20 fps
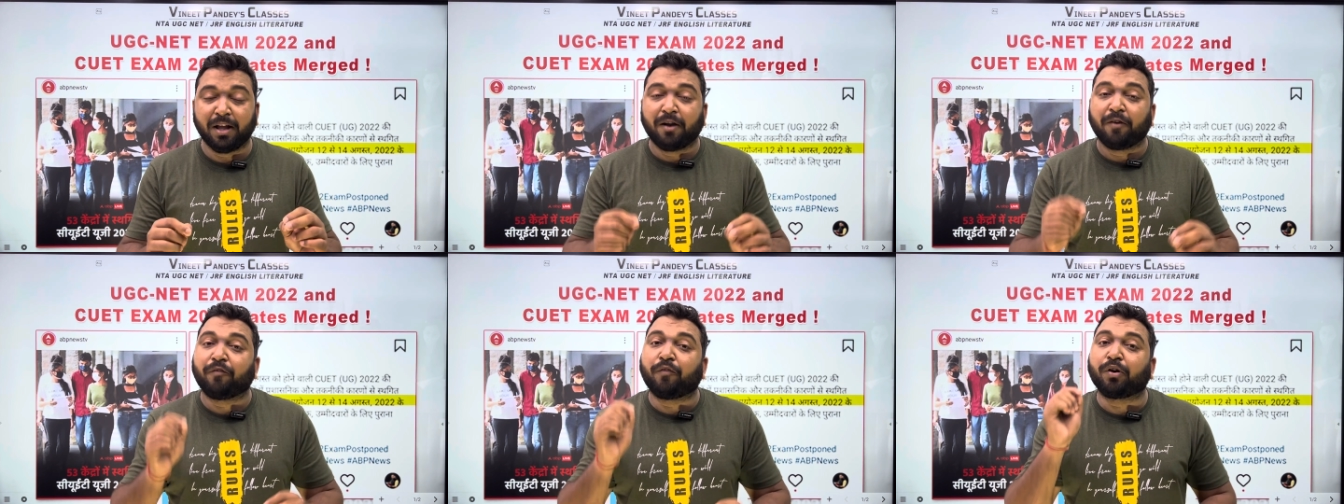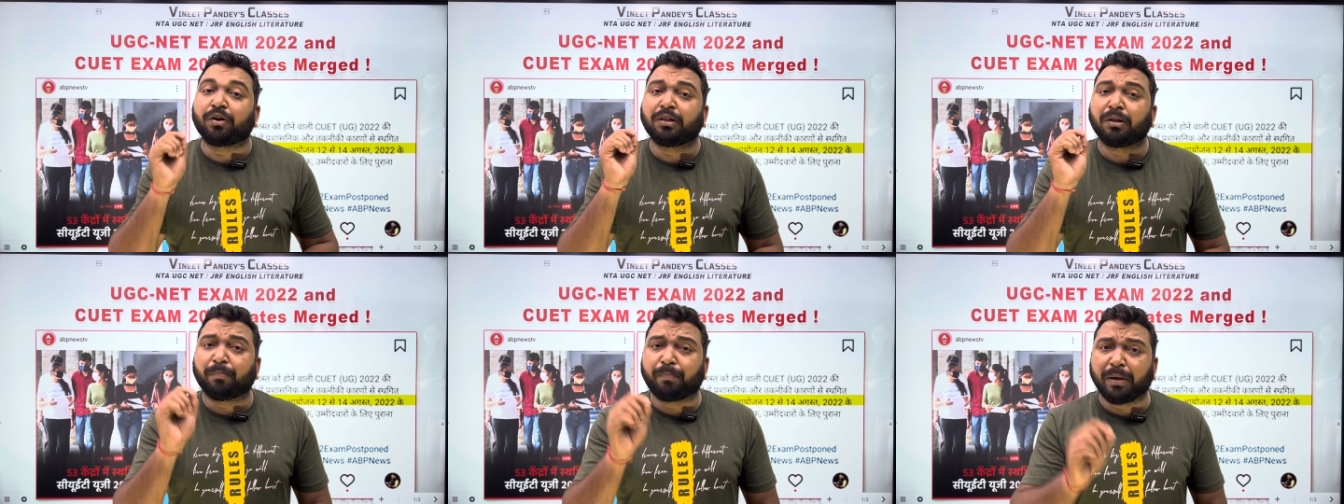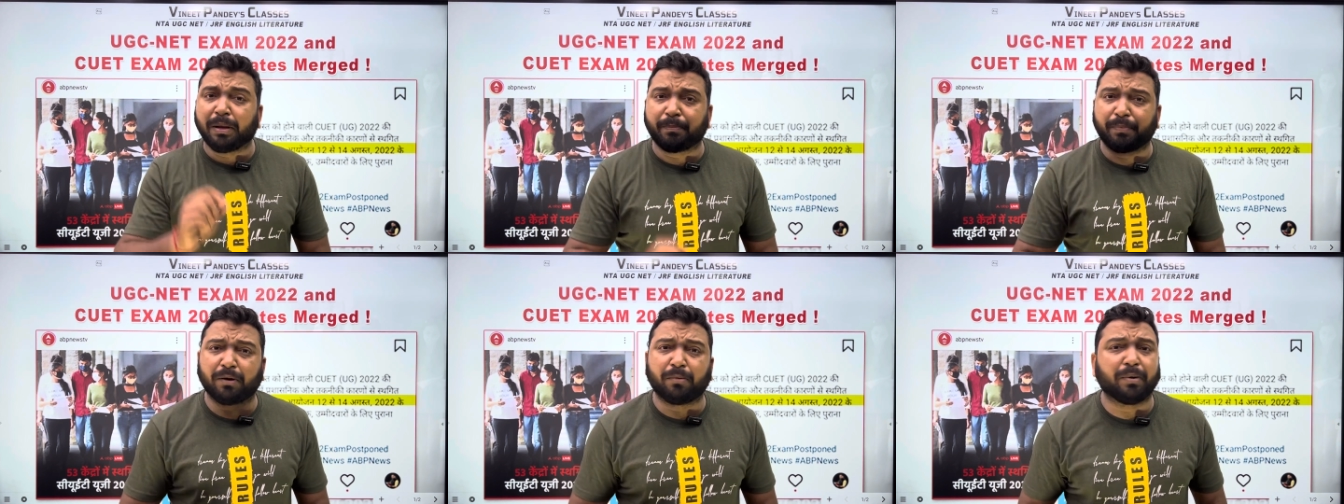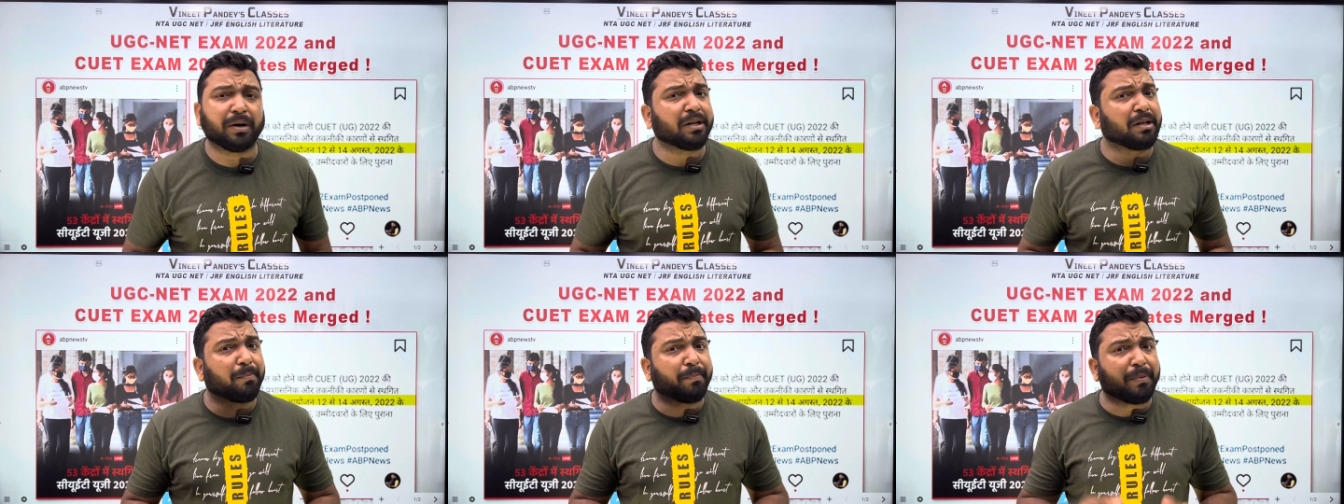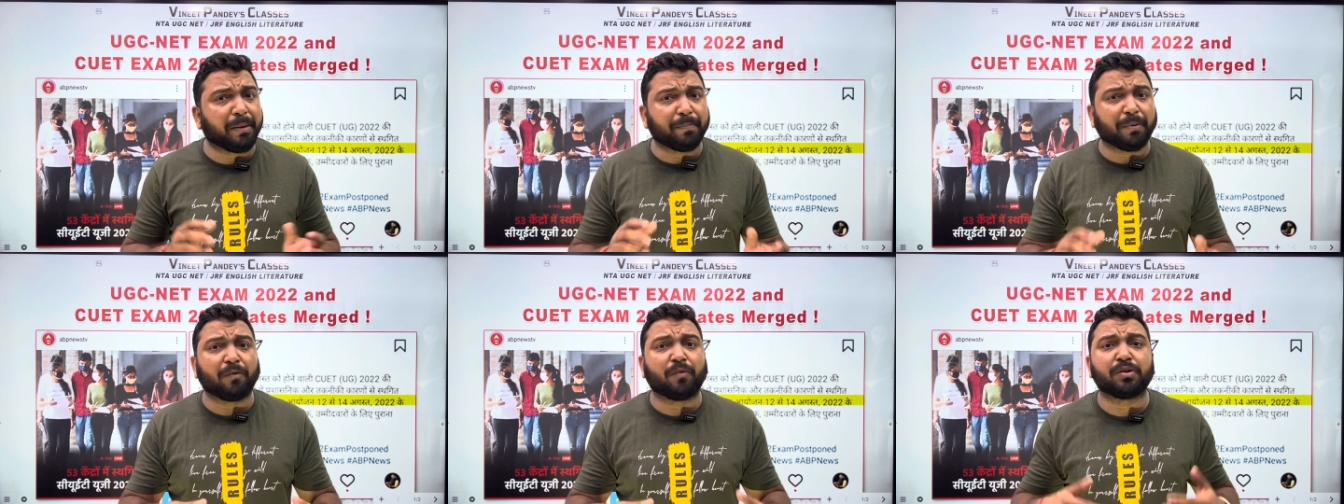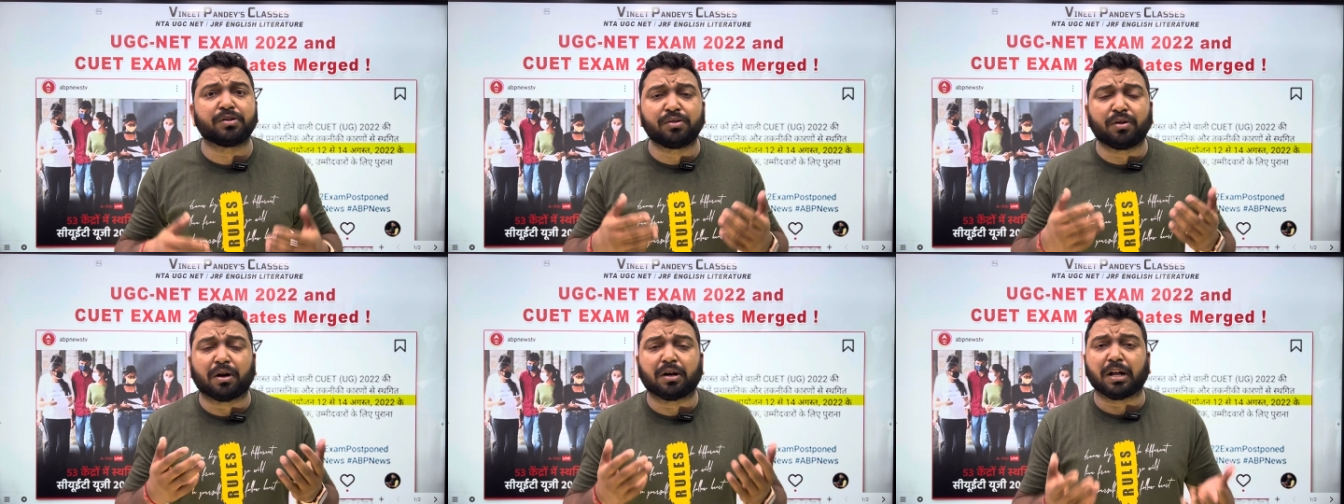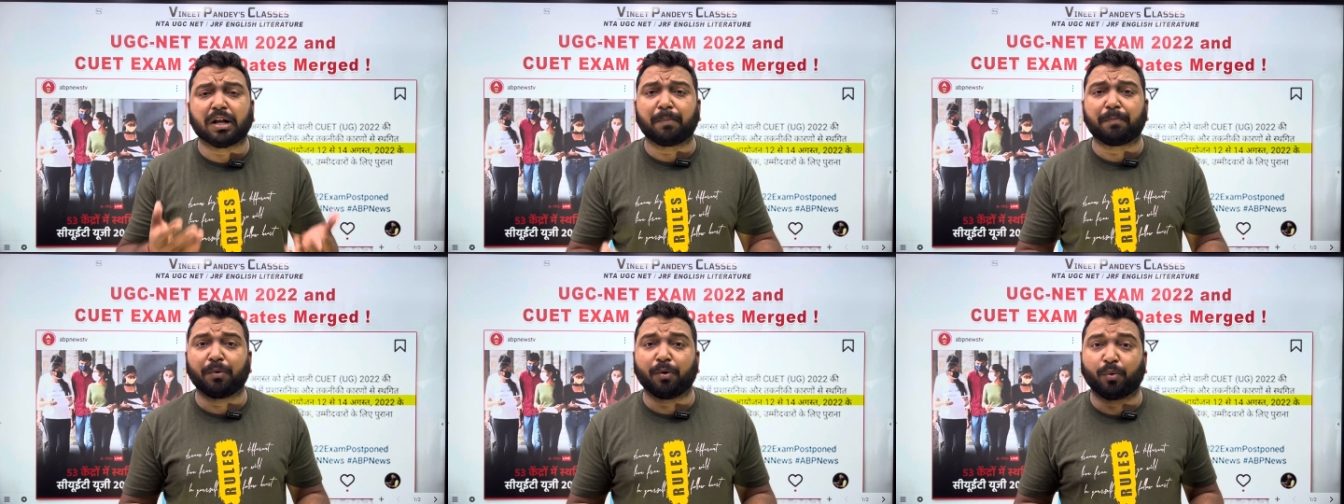for the paper, but the paper was not
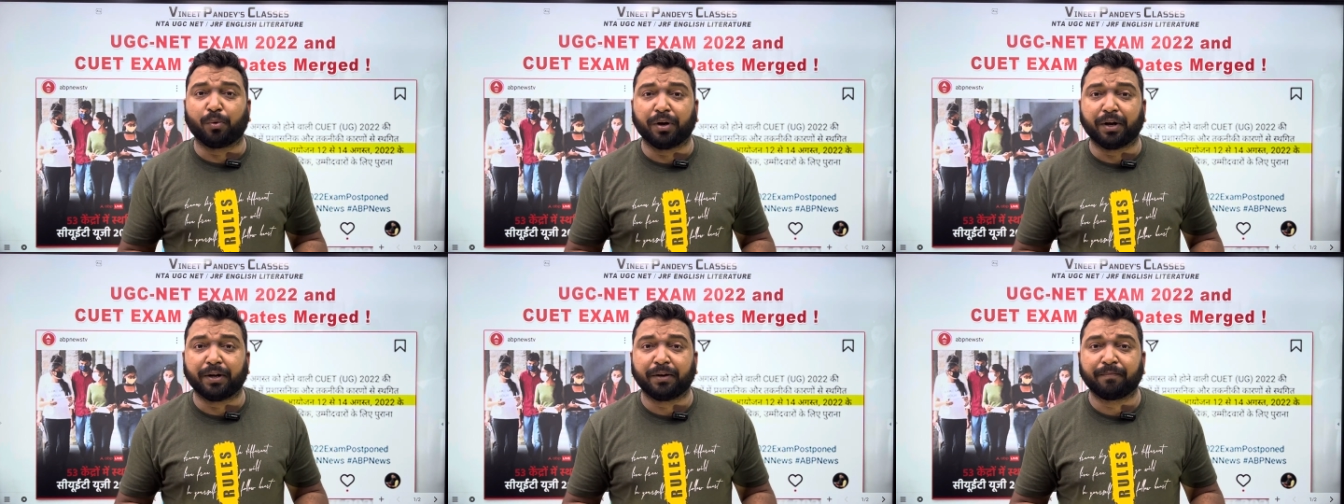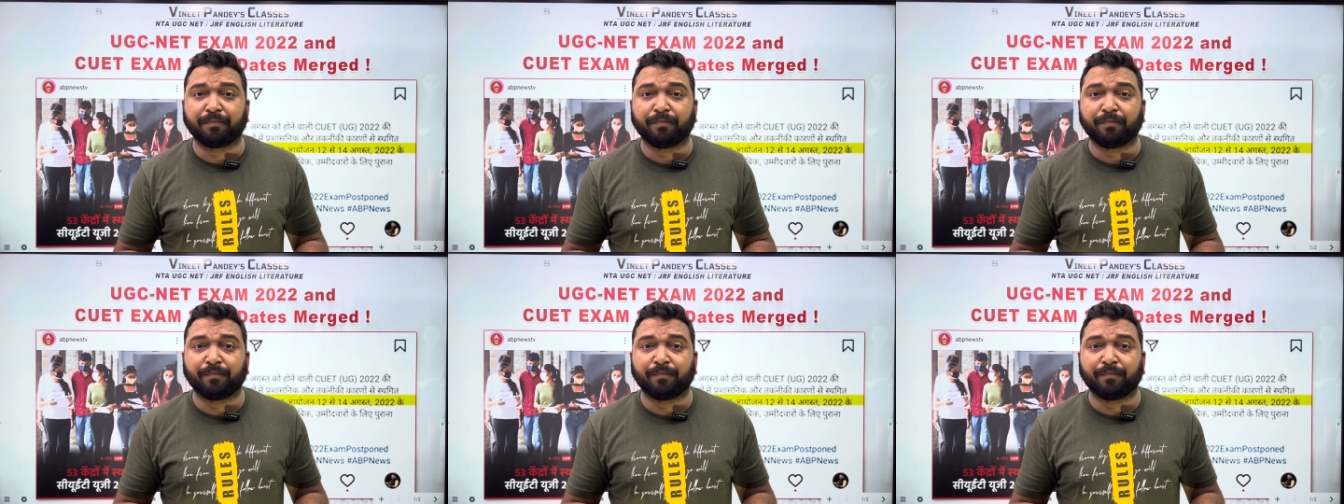uploaded.